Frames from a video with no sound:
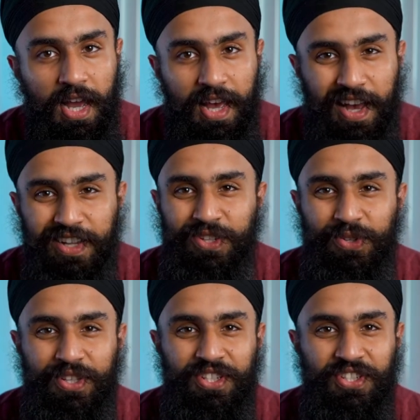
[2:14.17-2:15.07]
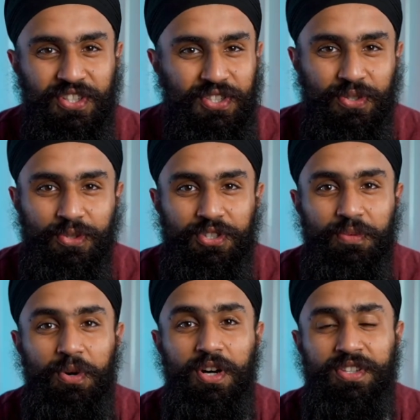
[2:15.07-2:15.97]
actually just used
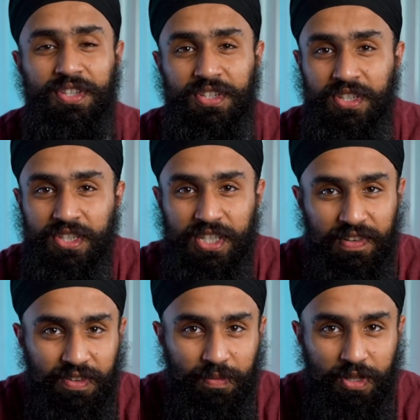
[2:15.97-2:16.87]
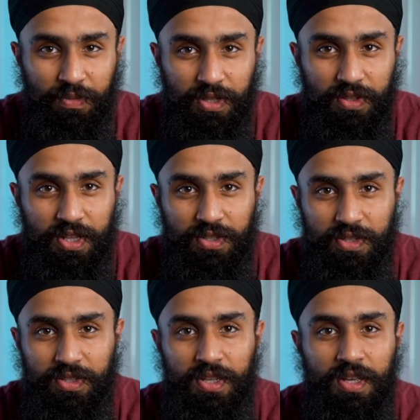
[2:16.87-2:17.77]
them on 67mm
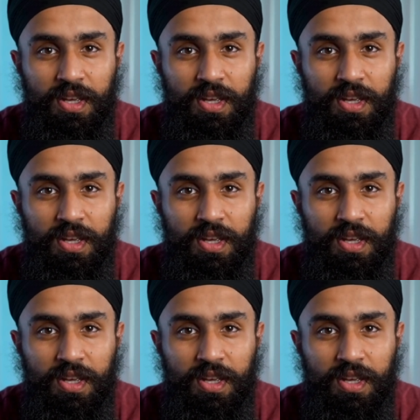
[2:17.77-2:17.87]
lenses